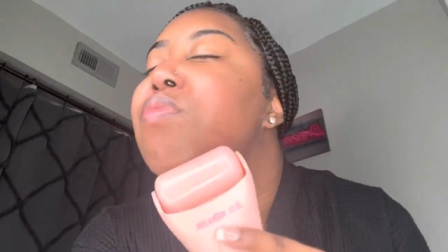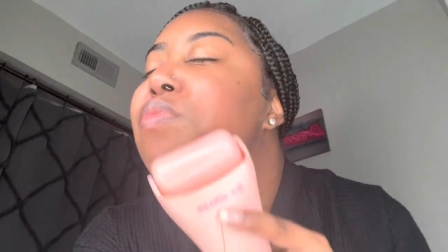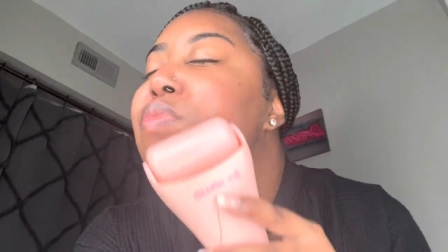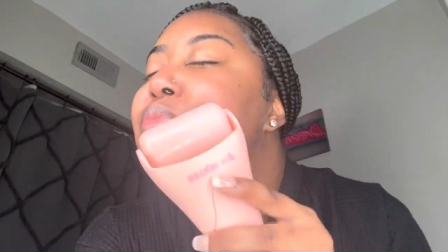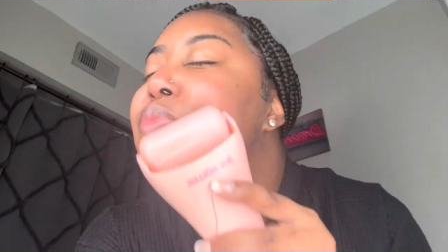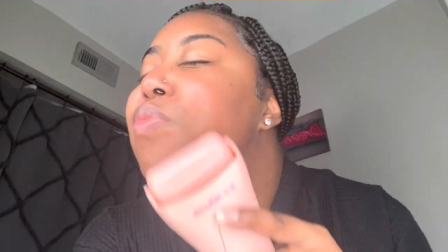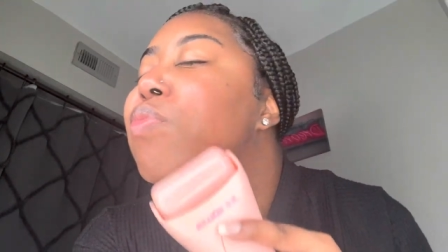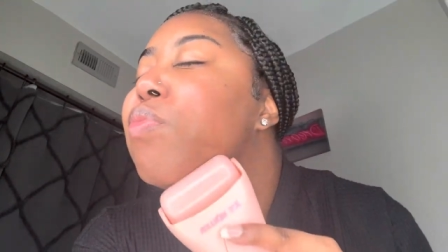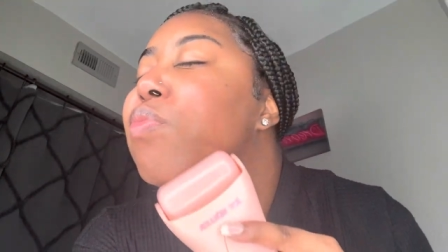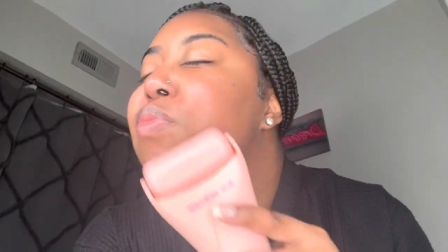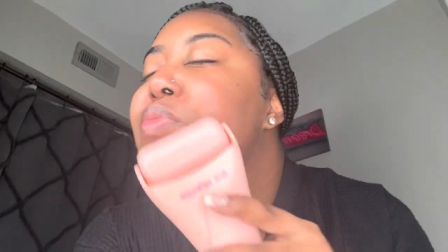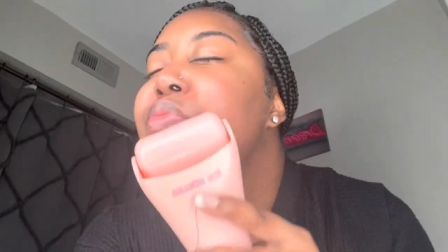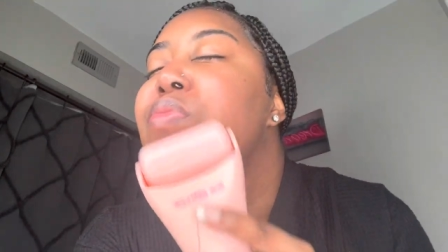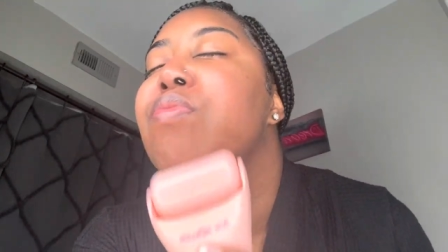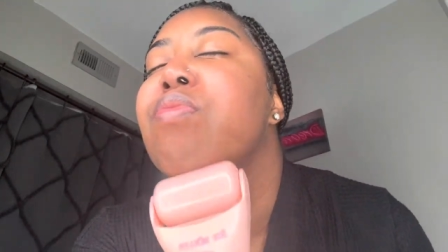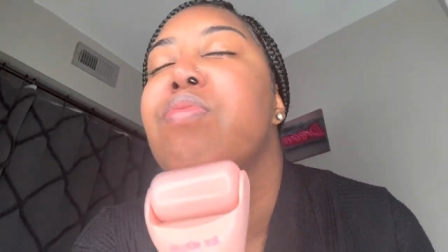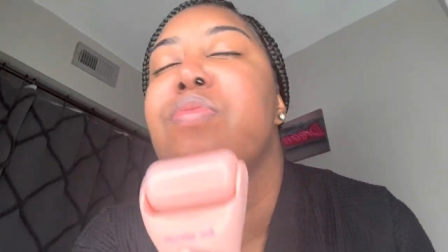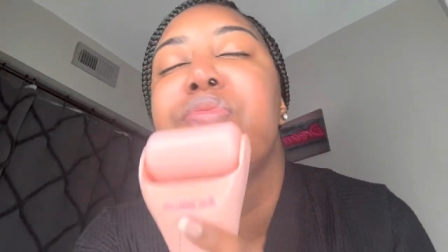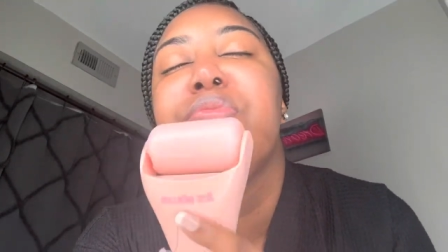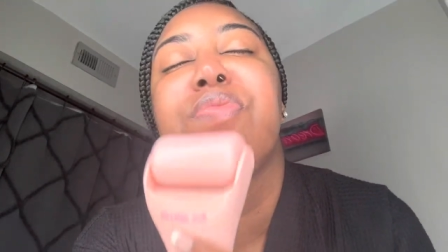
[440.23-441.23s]
that.
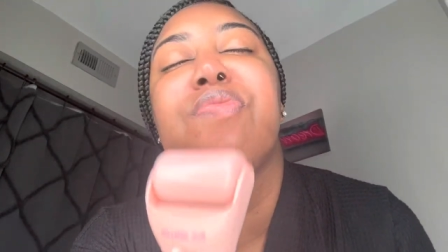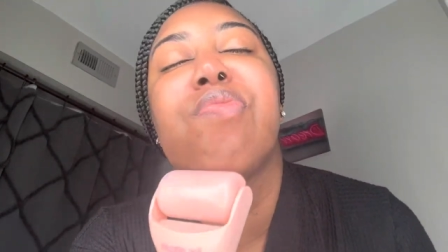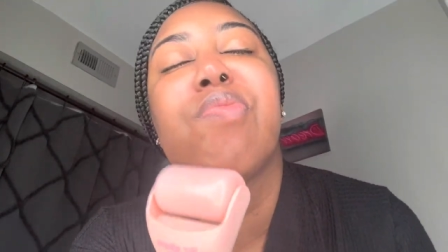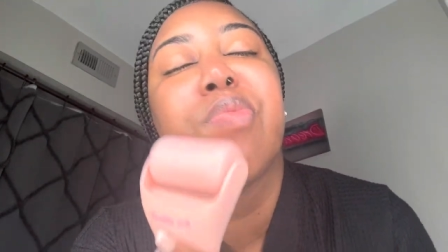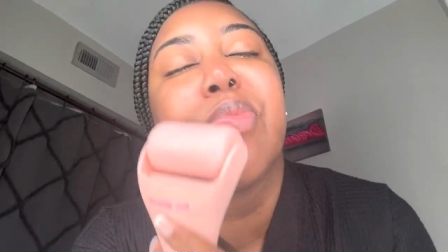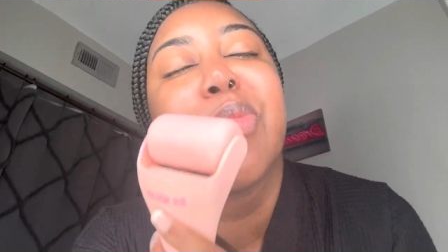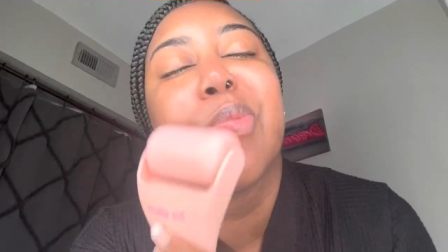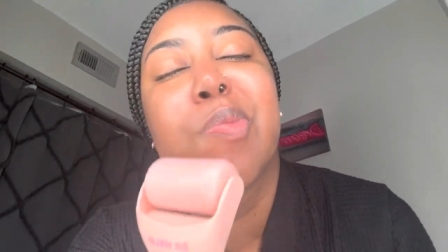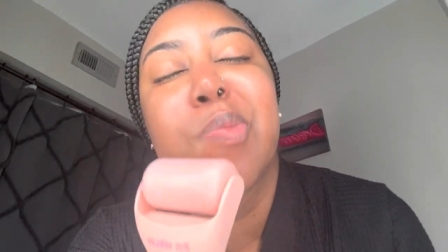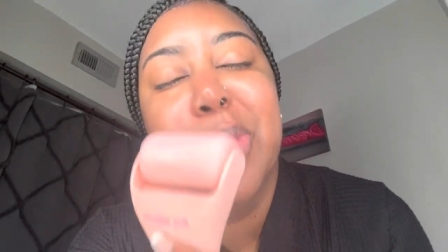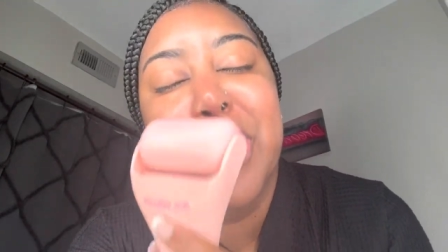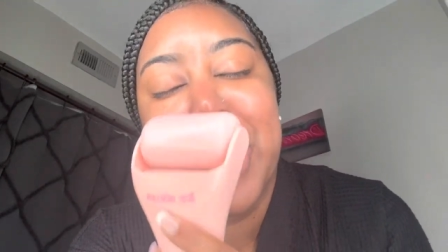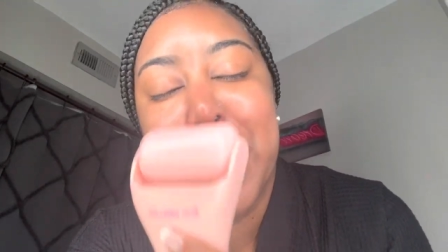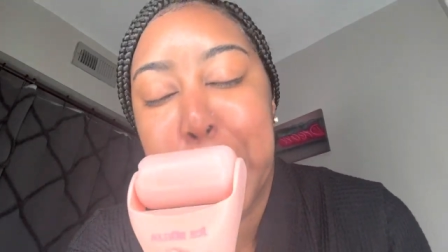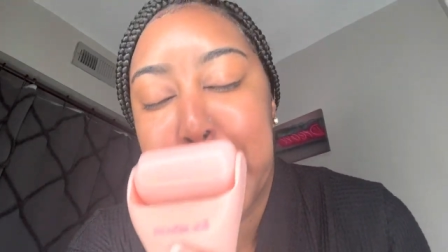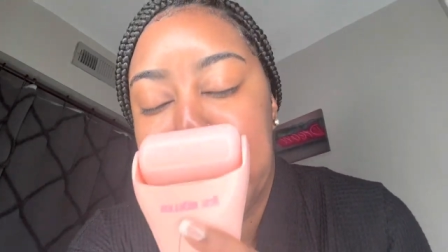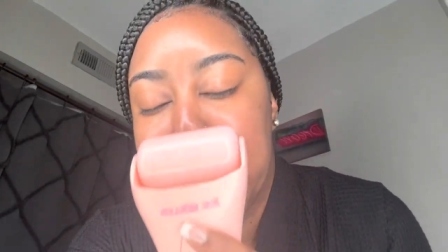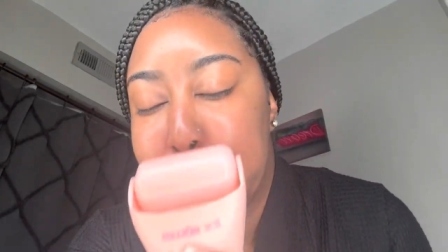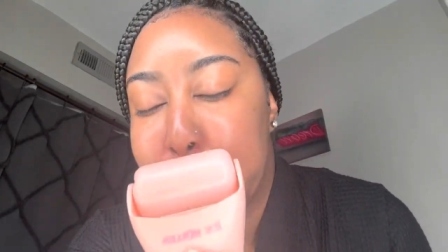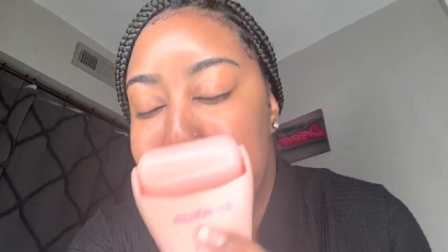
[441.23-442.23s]
Because I swear
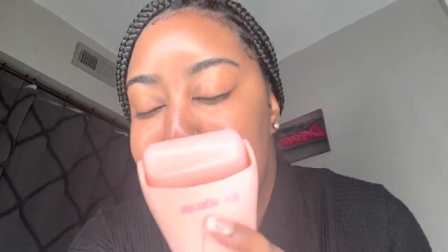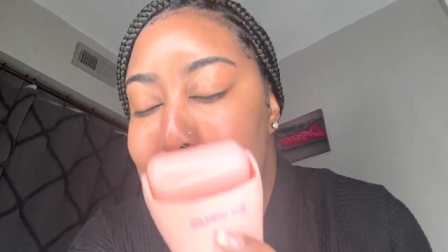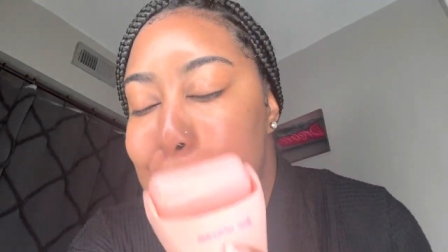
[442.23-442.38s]
once you